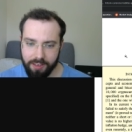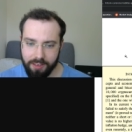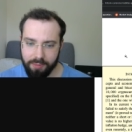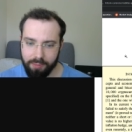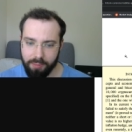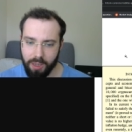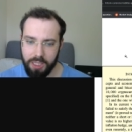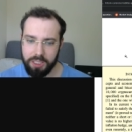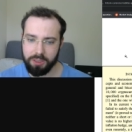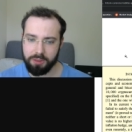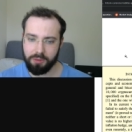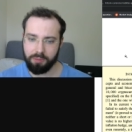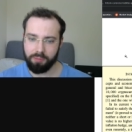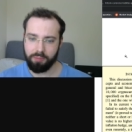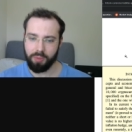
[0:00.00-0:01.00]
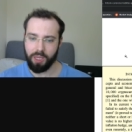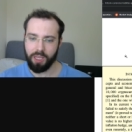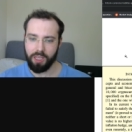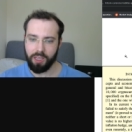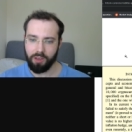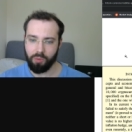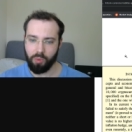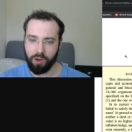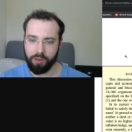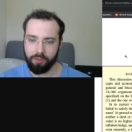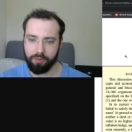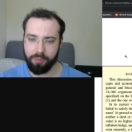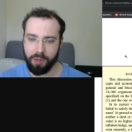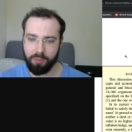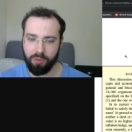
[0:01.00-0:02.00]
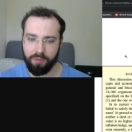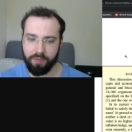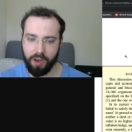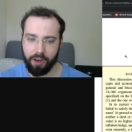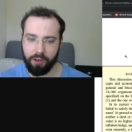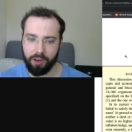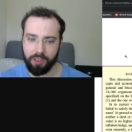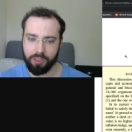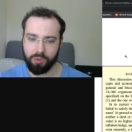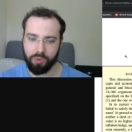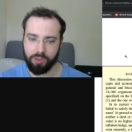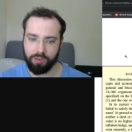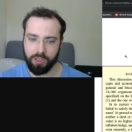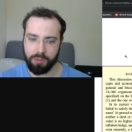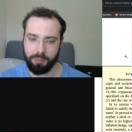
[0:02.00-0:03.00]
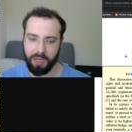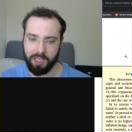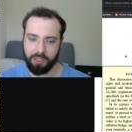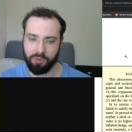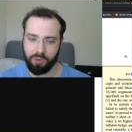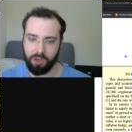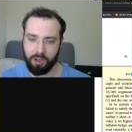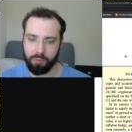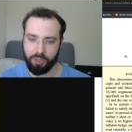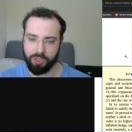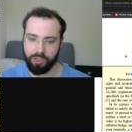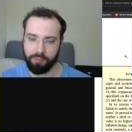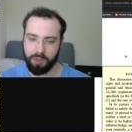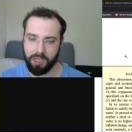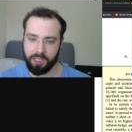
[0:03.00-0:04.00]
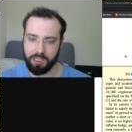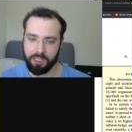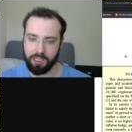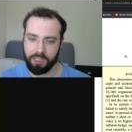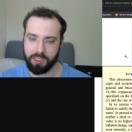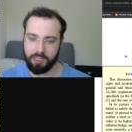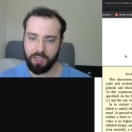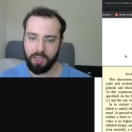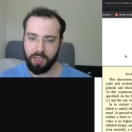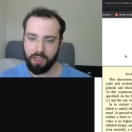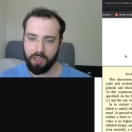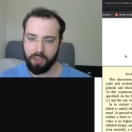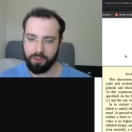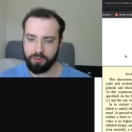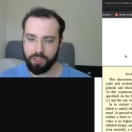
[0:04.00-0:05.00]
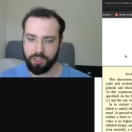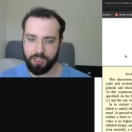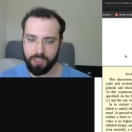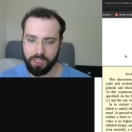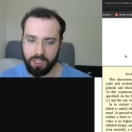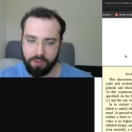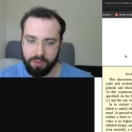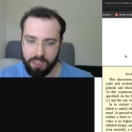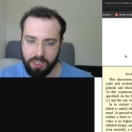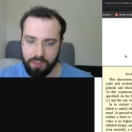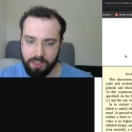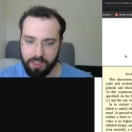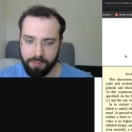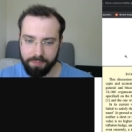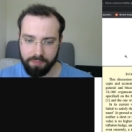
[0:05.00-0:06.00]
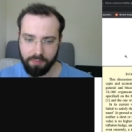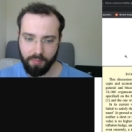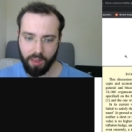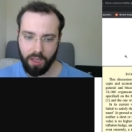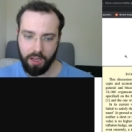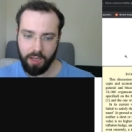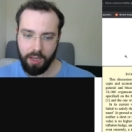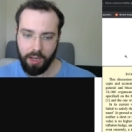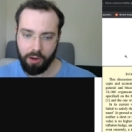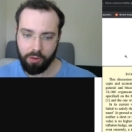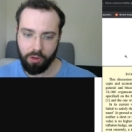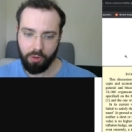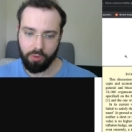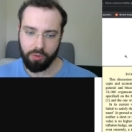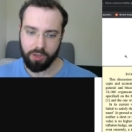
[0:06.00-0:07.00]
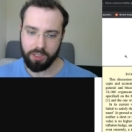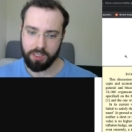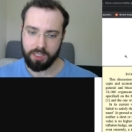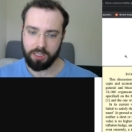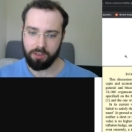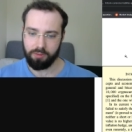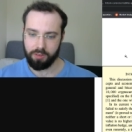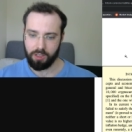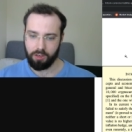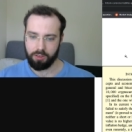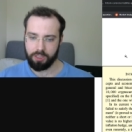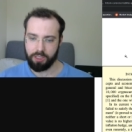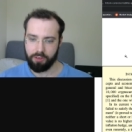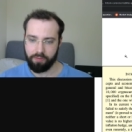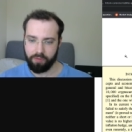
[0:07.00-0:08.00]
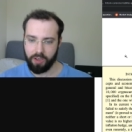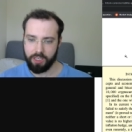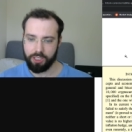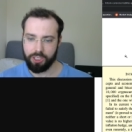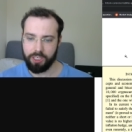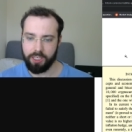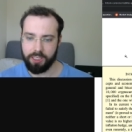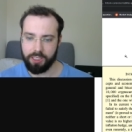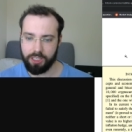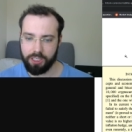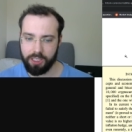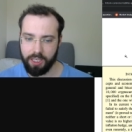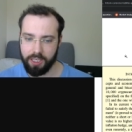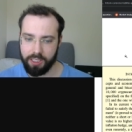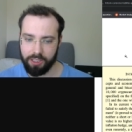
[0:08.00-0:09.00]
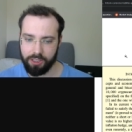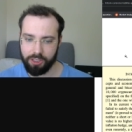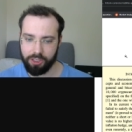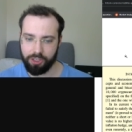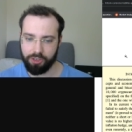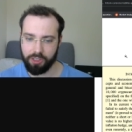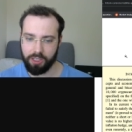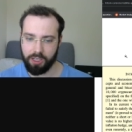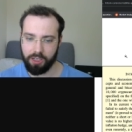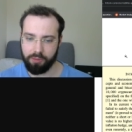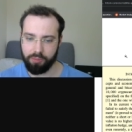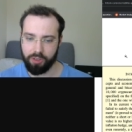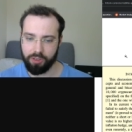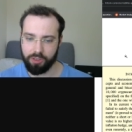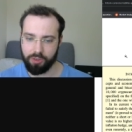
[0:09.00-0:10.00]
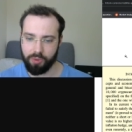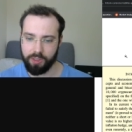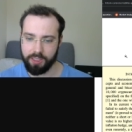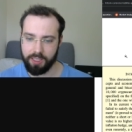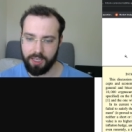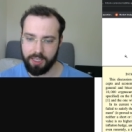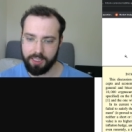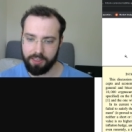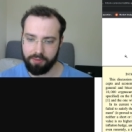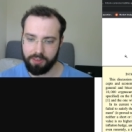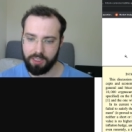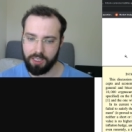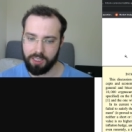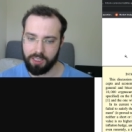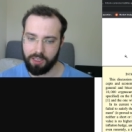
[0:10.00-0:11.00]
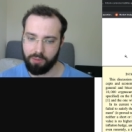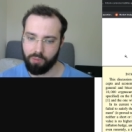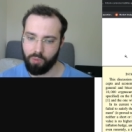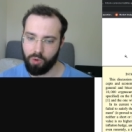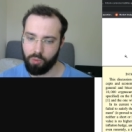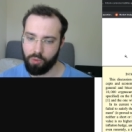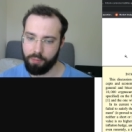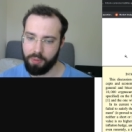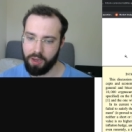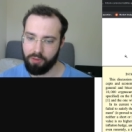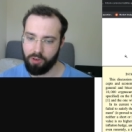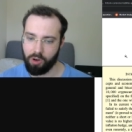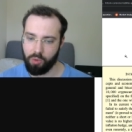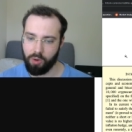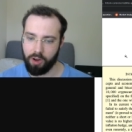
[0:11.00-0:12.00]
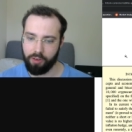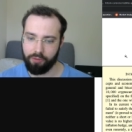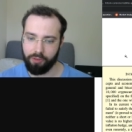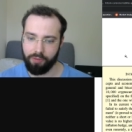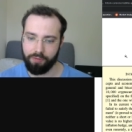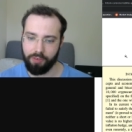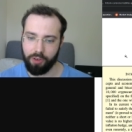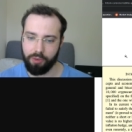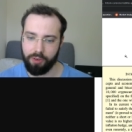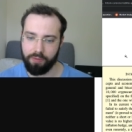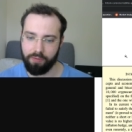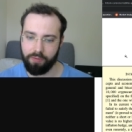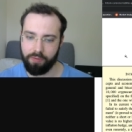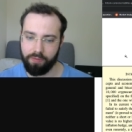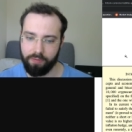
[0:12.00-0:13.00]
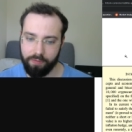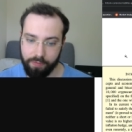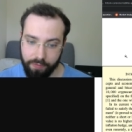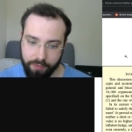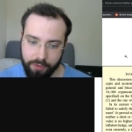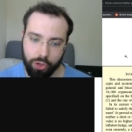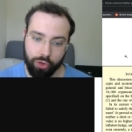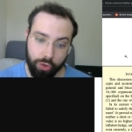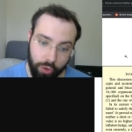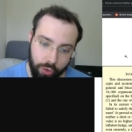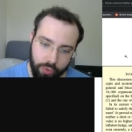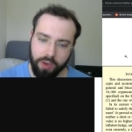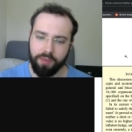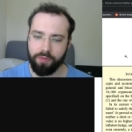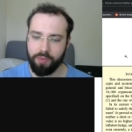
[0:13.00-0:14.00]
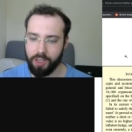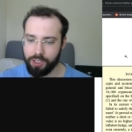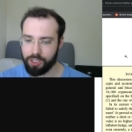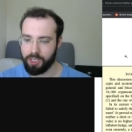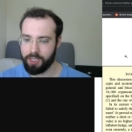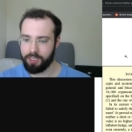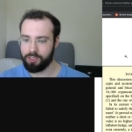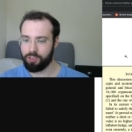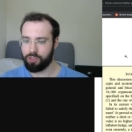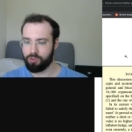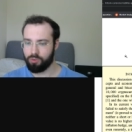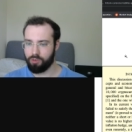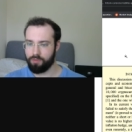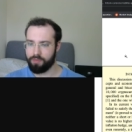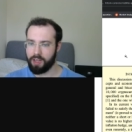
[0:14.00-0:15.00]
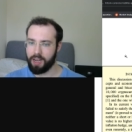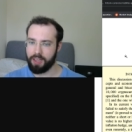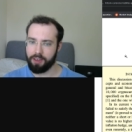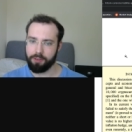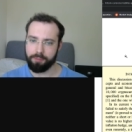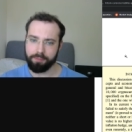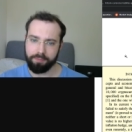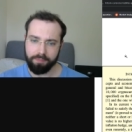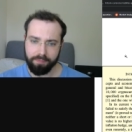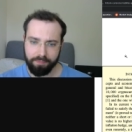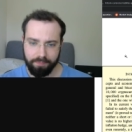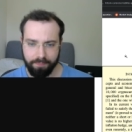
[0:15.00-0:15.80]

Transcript: must be one of minimum variance with respect to an arbitrary basket of goods and services how gold and silver lost their inflation hedge status during the Hunt Brothers squeeze in the late 70s and what would be required for a few true inflation hedge store of value.